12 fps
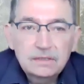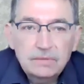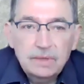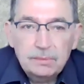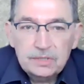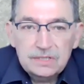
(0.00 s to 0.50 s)

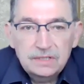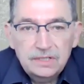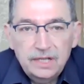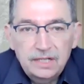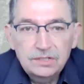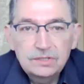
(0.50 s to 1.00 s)
The
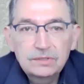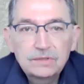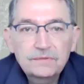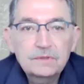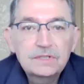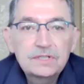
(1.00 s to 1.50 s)
Representation
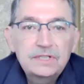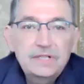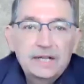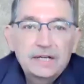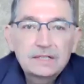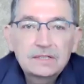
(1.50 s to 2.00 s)
of
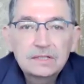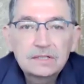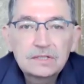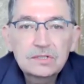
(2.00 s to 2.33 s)
Christianity